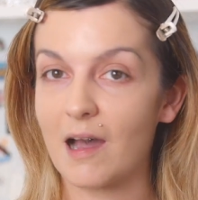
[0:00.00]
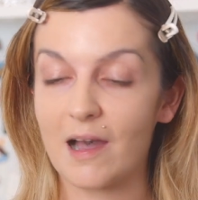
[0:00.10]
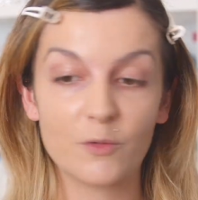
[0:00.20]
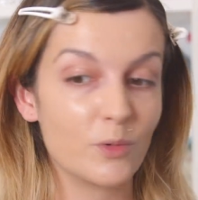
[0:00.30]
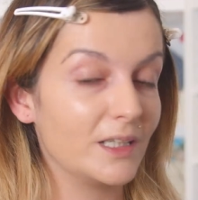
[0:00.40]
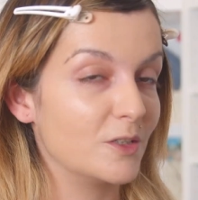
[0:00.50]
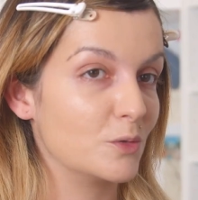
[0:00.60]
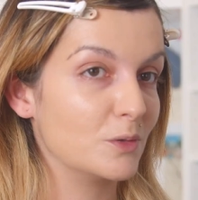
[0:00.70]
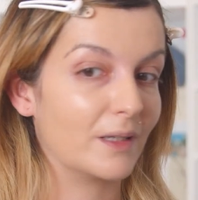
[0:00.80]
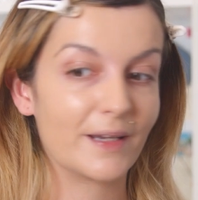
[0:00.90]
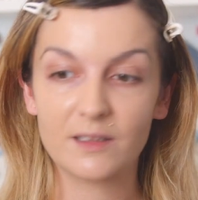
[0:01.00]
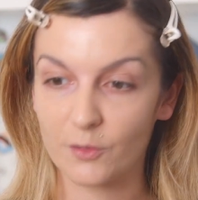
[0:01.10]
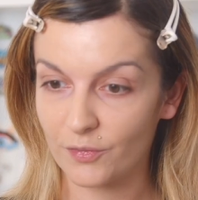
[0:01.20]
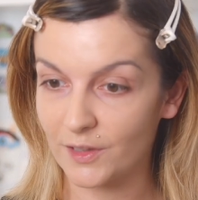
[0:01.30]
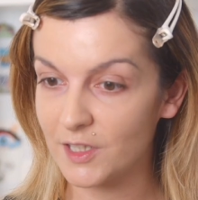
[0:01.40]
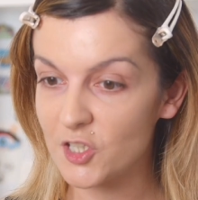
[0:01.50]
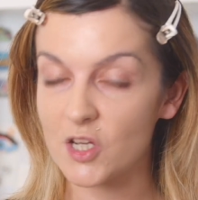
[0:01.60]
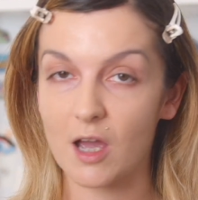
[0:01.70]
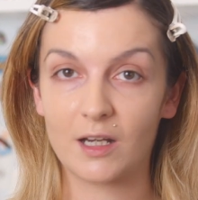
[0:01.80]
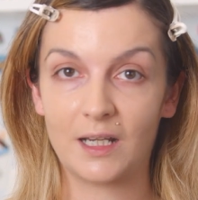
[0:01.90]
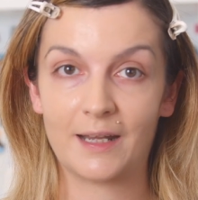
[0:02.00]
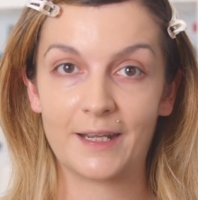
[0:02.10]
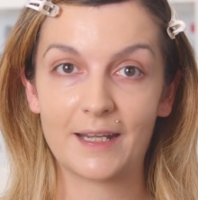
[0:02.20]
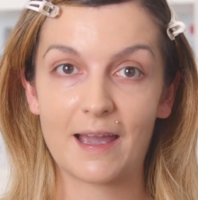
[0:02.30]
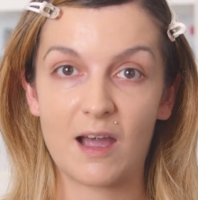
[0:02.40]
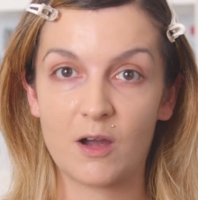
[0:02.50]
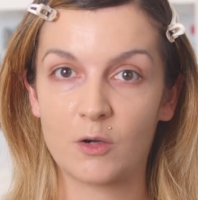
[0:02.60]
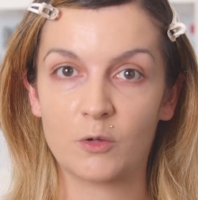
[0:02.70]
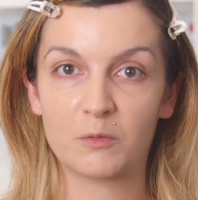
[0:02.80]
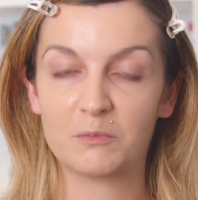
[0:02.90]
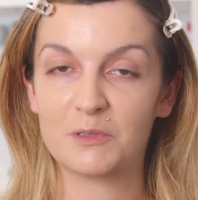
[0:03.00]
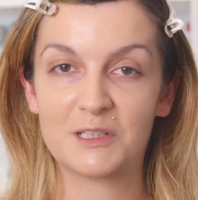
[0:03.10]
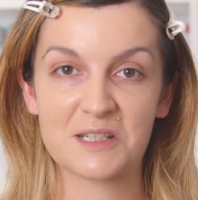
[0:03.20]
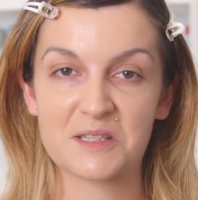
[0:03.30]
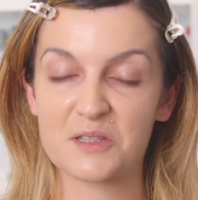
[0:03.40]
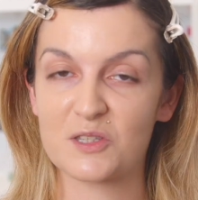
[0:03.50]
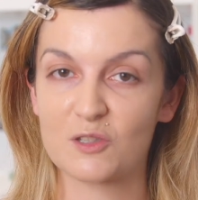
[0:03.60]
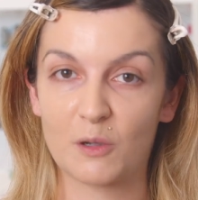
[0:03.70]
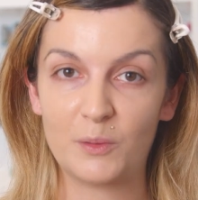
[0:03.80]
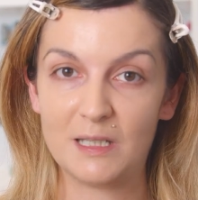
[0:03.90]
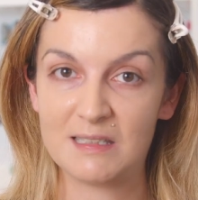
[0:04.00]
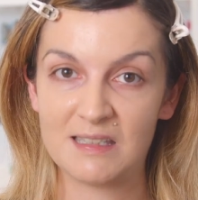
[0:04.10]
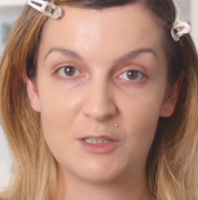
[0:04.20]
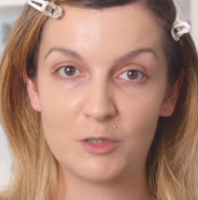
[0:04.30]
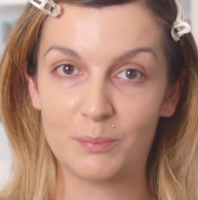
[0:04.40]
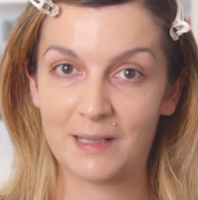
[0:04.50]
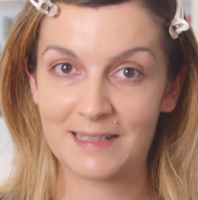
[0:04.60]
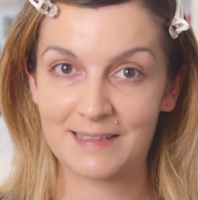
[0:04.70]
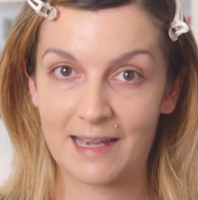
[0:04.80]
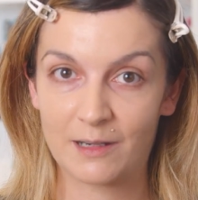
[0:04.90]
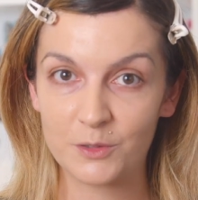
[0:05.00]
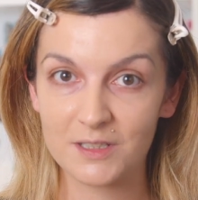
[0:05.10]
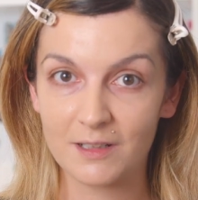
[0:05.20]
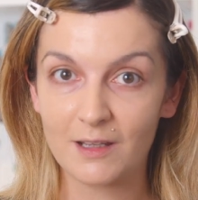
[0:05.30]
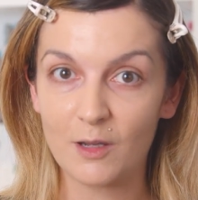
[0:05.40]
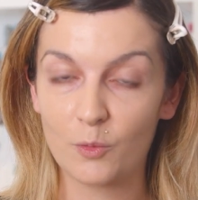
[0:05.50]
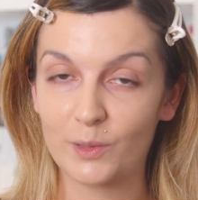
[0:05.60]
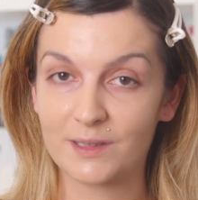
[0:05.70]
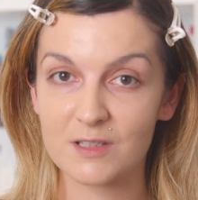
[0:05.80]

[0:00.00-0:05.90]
I really do like the finish. I like how this is so easy to blend out with